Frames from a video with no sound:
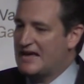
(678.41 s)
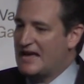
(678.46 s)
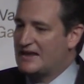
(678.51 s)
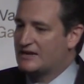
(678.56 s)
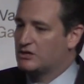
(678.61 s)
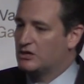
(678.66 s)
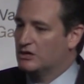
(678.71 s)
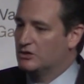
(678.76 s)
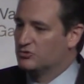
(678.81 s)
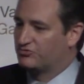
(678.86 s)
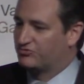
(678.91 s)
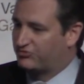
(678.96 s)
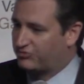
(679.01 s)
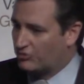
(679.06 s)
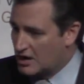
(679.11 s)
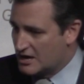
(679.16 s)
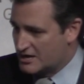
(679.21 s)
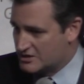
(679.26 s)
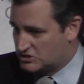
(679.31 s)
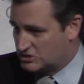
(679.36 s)
and
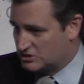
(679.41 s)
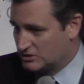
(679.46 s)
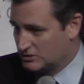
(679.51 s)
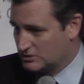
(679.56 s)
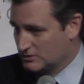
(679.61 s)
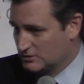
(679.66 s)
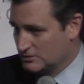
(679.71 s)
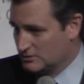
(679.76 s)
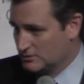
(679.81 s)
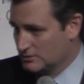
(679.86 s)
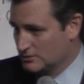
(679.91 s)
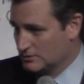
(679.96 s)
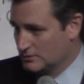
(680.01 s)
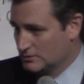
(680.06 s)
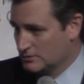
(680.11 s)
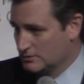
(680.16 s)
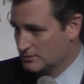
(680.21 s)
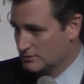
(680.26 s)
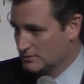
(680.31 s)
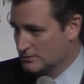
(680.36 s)
confront
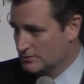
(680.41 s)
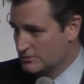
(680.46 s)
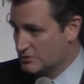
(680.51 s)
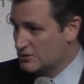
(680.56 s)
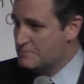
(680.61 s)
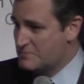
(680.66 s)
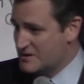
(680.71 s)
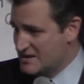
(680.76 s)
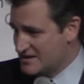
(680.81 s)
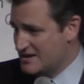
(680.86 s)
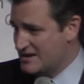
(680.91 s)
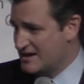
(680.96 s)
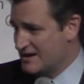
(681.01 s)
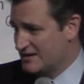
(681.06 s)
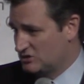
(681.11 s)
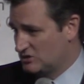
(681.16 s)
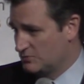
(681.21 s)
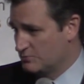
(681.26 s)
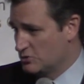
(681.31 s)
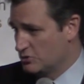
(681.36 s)
the
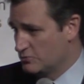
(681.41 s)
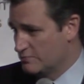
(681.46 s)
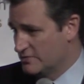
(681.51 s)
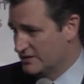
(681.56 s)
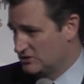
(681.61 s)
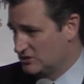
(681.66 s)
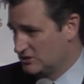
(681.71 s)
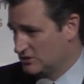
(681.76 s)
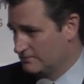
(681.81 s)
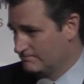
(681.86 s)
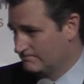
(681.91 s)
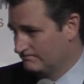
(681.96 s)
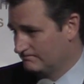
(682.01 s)
BDS movement.